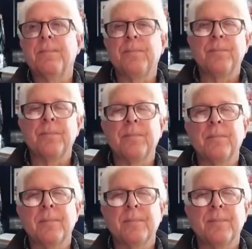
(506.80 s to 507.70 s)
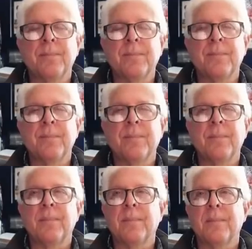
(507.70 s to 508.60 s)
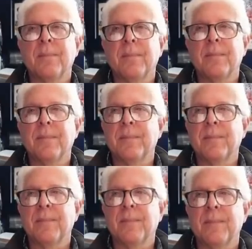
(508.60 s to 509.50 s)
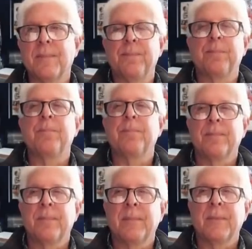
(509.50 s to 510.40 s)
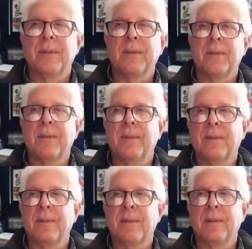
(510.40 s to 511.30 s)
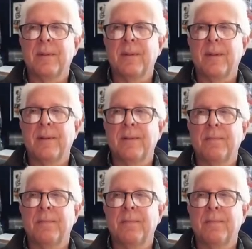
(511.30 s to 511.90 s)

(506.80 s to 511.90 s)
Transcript: The person shown says nothing.